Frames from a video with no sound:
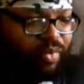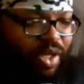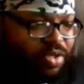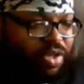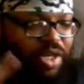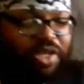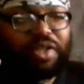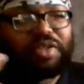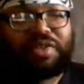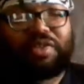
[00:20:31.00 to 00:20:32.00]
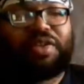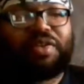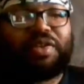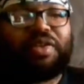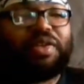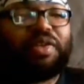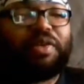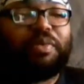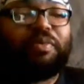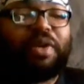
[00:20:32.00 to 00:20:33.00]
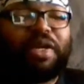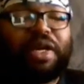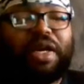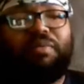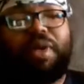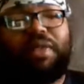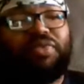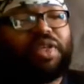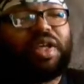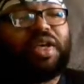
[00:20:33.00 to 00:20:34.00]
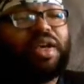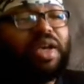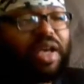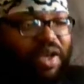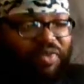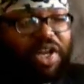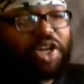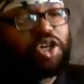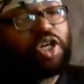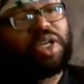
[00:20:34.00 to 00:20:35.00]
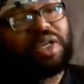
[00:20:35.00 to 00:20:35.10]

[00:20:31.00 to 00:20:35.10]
trying to come on right now, but I think I've got a good